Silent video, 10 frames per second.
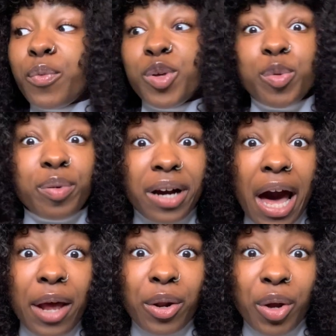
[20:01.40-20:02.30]
and will you put
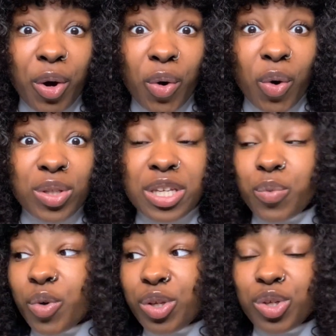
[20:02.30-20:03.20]
God on hold,
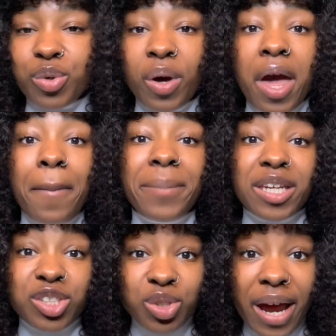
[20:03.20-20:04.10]
and will you be
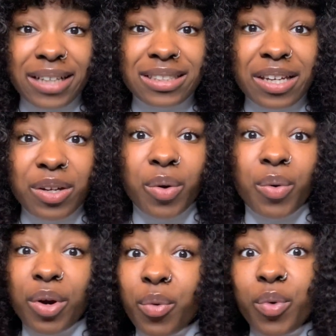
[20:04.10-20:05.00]
distracted,
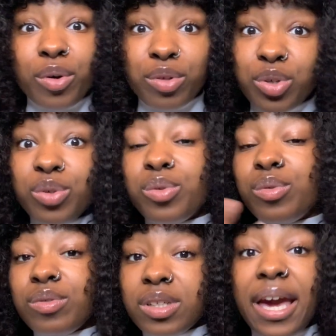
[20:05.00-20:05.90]
or will you
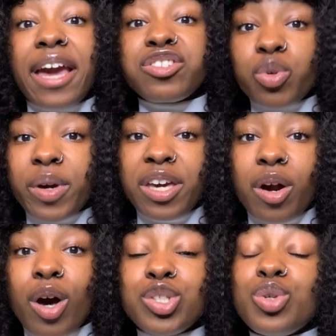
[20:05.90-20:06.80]
answer when He
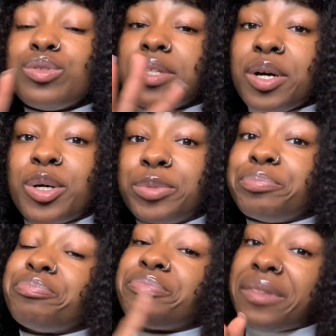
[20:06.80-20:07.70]
calls you?
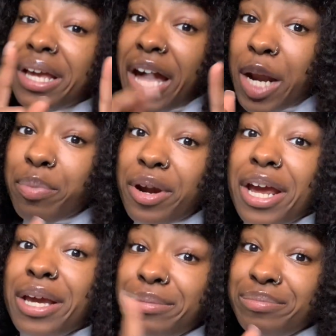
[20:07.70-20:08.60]
So gotta
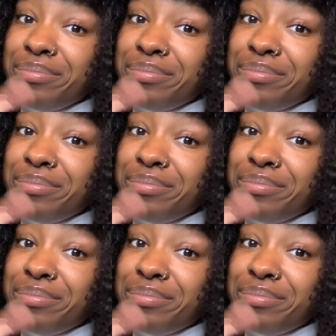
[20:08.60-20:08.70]
pray.